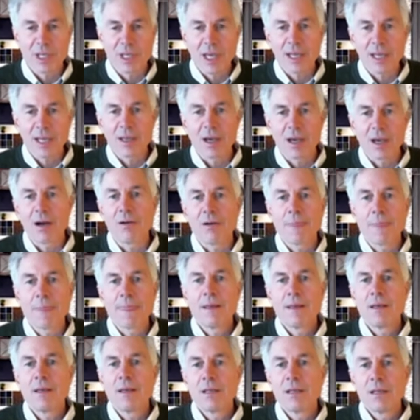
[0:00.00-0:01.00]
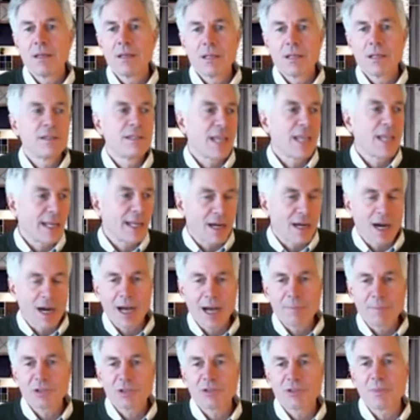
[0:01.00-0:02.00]
get-go, data
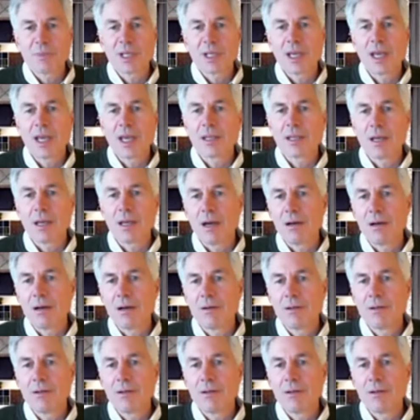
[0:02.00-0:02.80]
ops from the get-go,